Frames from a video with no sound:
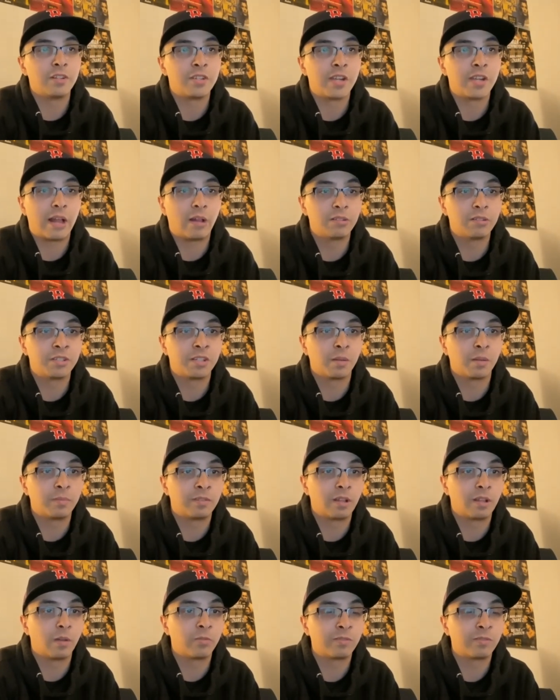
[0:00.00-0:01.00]
challenge
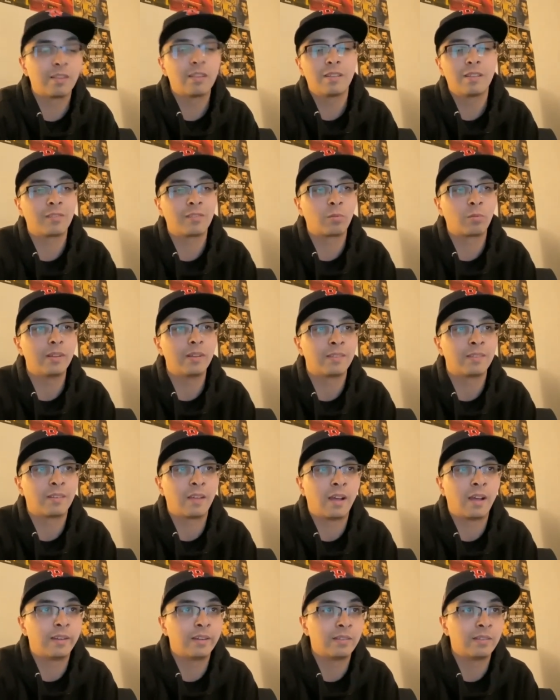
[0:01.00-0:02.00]
themselves to the sweet
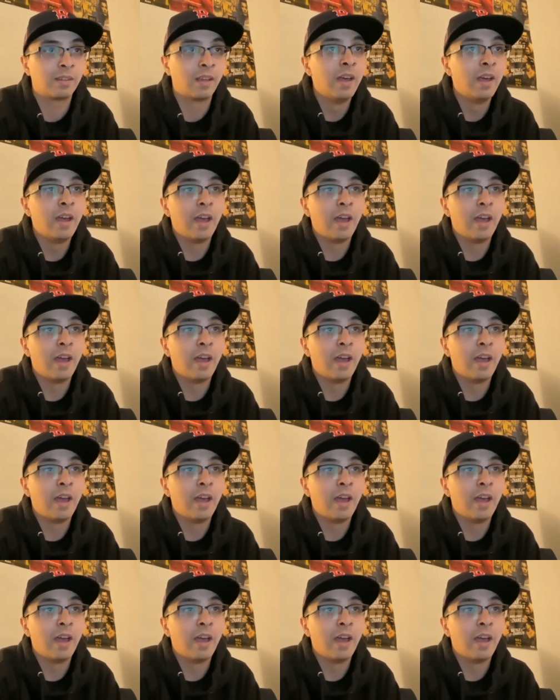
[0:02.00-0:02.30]
science.